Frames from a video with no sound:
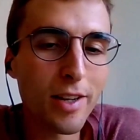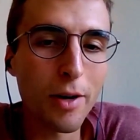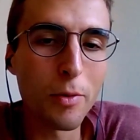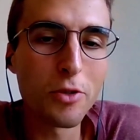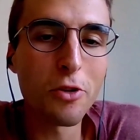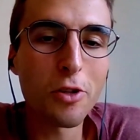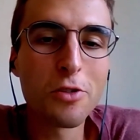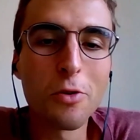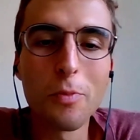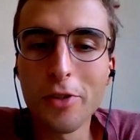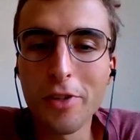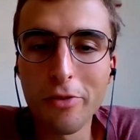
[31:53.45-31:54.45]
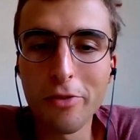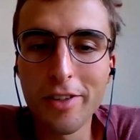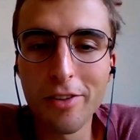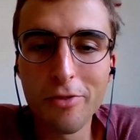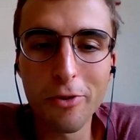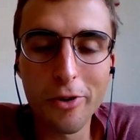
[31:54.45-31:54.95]
I was not so
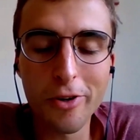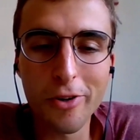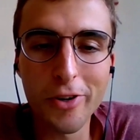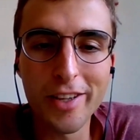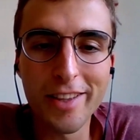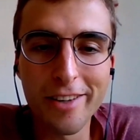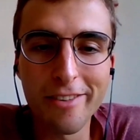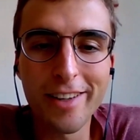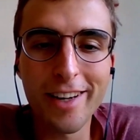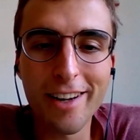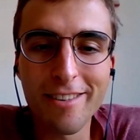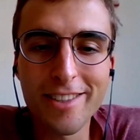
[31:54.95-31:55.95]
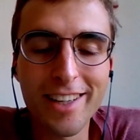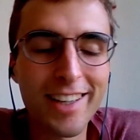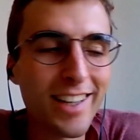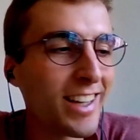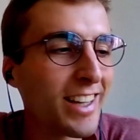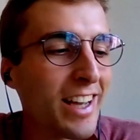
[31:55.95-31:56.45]
motivated for orienteering, and I was
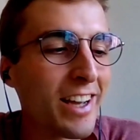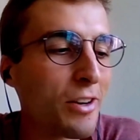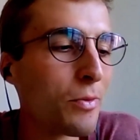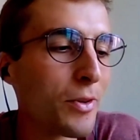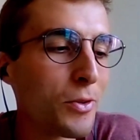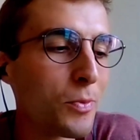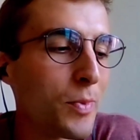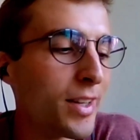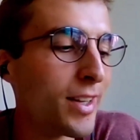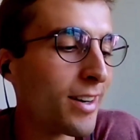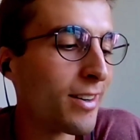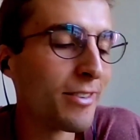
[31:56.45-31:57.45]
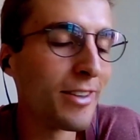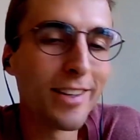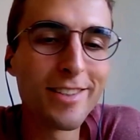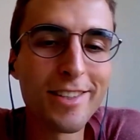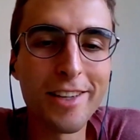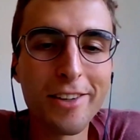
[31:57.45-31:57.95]
like, I don't want to be there
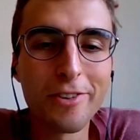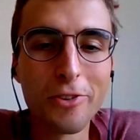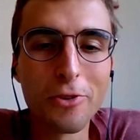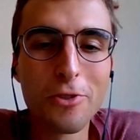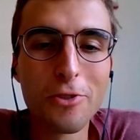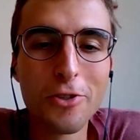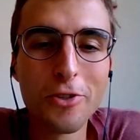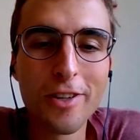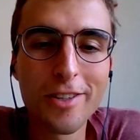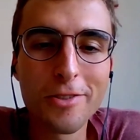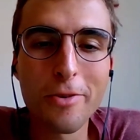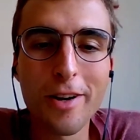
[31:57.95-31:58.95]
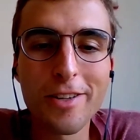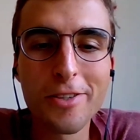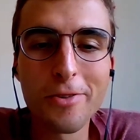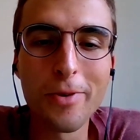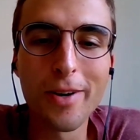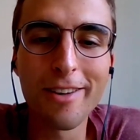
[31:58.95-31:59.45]
when seeing all those juniors run
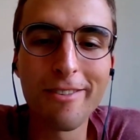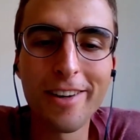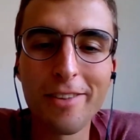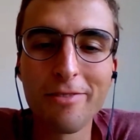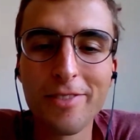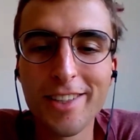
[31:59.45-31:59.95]
so well when I'm